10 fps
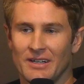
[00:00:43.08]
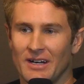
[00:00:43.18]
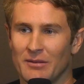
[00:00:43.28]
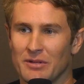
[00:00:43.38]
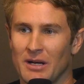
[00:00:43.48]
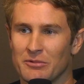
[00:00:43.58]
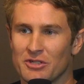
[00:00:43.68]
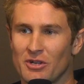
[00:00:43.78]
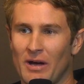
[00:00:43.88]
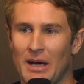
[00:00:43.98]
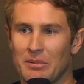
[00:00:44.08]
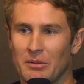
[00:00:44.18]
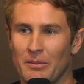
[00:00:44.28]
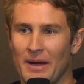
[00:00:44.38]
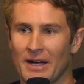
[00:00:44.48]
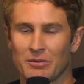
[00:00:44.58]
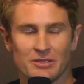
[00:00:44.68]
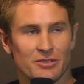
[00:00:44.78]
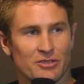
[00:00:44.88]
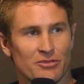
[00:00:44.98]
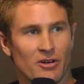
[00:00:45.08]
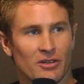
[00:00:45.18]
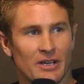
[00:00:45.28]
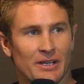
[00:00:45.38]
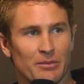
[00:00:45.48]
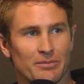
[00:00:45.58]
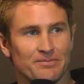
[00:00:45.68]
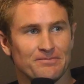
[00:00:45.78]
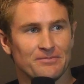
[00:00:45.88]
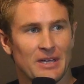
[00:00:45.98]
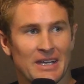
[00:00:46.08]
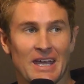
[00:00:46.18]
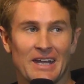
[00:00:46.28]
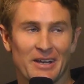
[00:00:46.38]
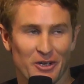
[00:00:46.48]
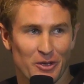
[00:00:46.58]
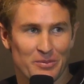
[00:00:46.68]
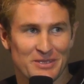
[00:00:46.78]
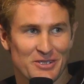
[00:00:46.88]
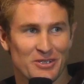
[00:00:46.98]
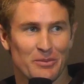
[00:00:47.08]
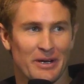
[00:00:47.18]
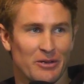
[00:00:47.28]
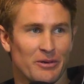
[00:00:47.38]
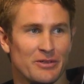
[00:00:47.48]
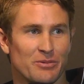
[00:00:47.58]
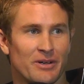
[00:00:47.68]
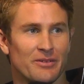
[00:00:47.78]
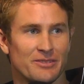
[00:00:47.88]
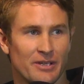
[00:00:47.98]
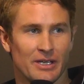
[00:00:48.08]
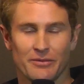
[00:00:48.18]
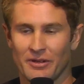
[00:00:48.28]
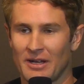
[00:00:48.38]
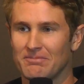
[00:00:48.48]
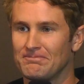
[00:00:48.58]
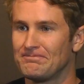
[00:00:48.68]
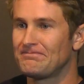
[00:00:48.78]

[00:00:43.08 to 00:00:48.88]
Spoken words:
I'm just so happy to be back with such a strong lineup, and in a good position in my career as well. So thank you for that.